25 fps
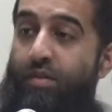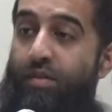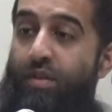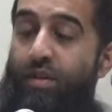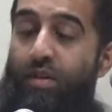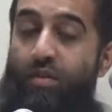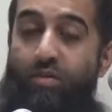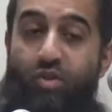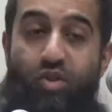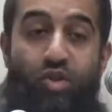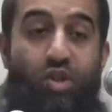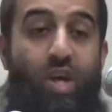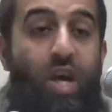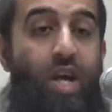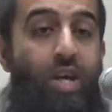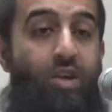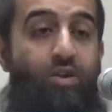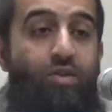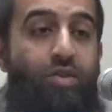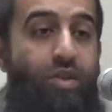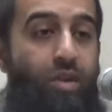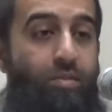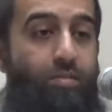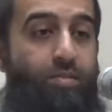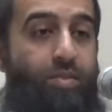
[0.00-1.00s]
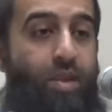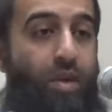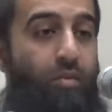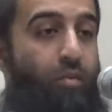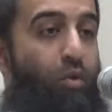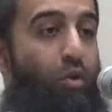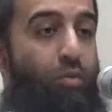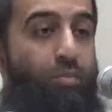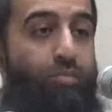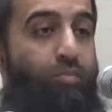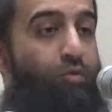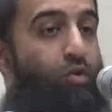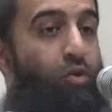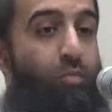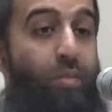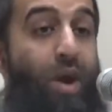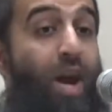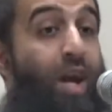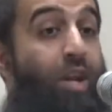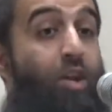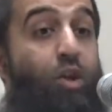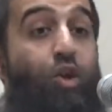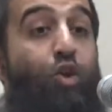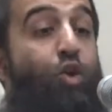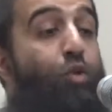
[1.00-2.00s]
He'll change them. They won't
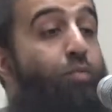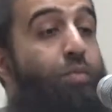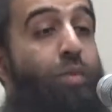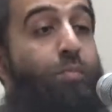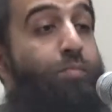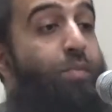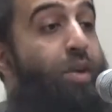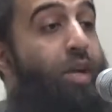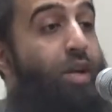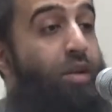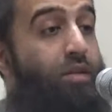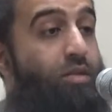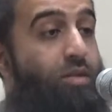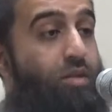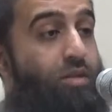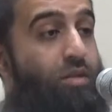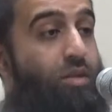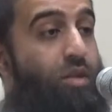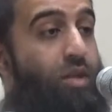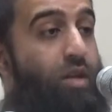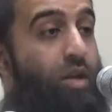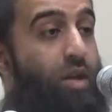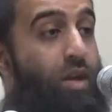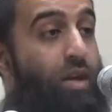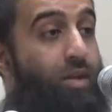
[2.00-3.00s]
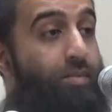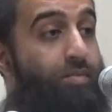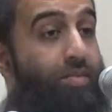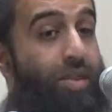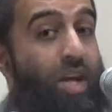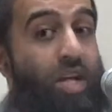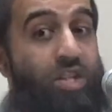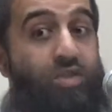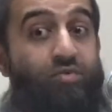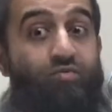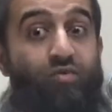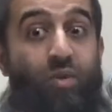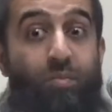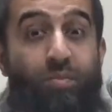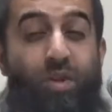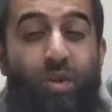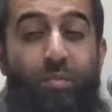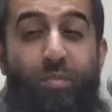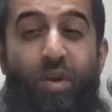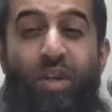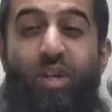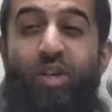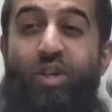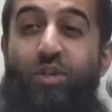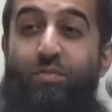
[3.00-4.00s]
remain human beings. That's from the
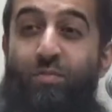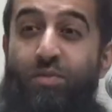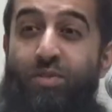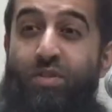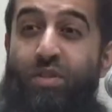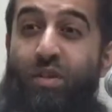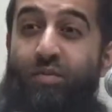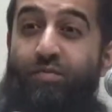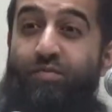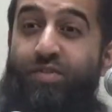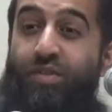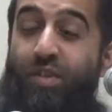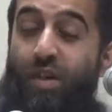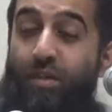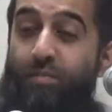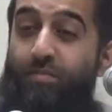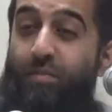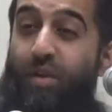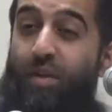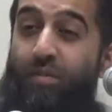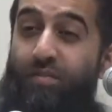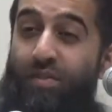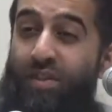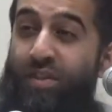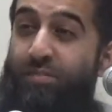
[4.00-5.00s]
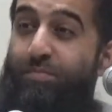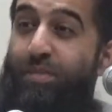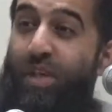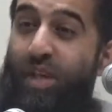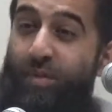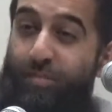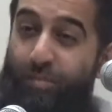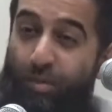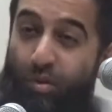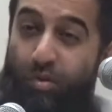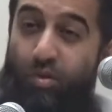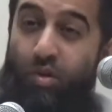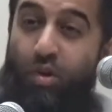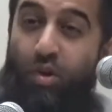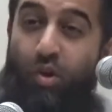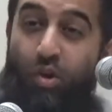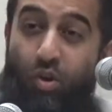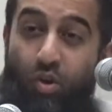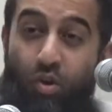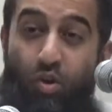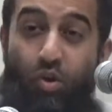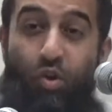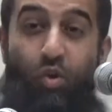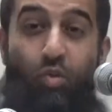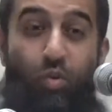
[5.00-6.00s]
punishments of some of these people
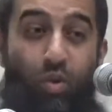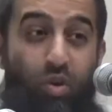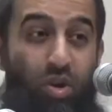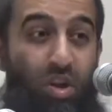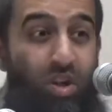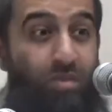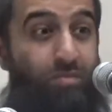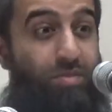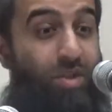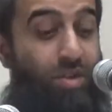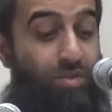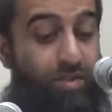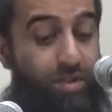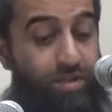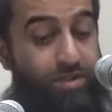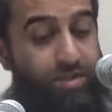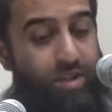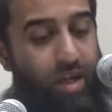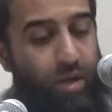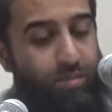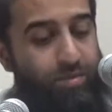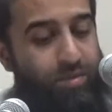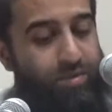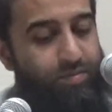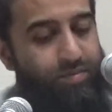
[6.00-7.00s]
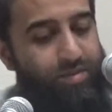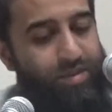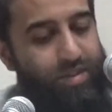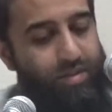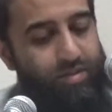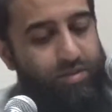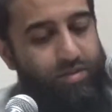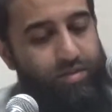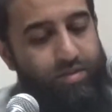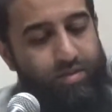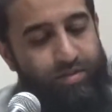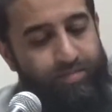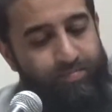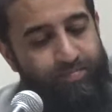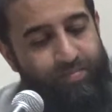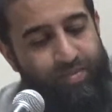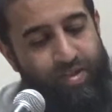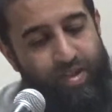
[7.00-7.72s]
who will commit these types of sins.